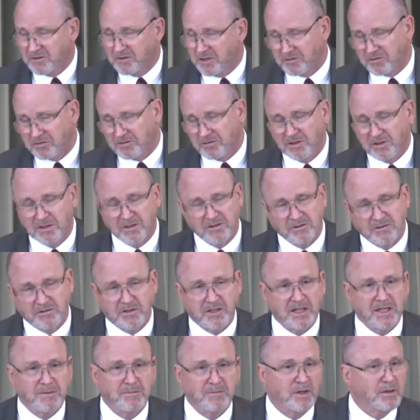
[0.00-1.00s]
just
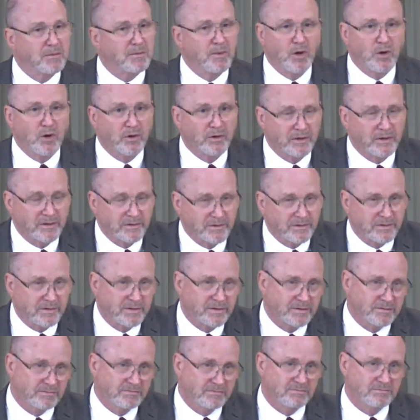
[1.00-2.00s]
seem
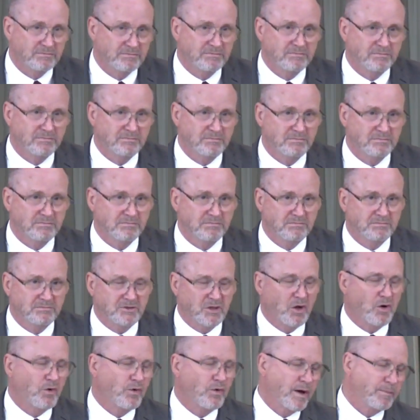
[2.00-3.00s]
laborious,
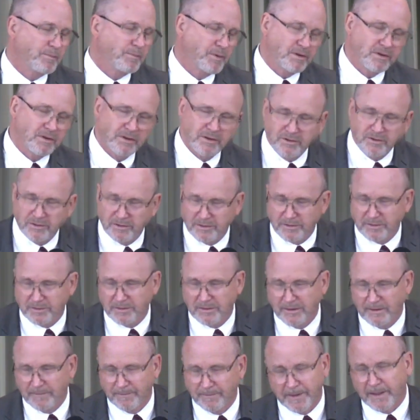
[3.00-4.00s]
so repetitious,
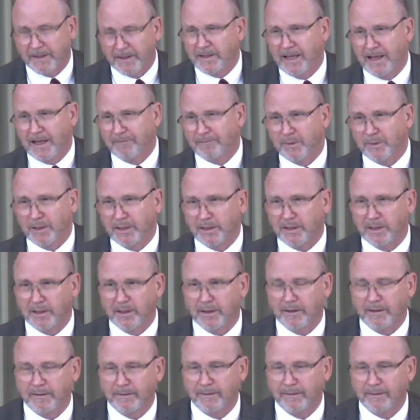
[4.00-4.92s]
doesn't have meaning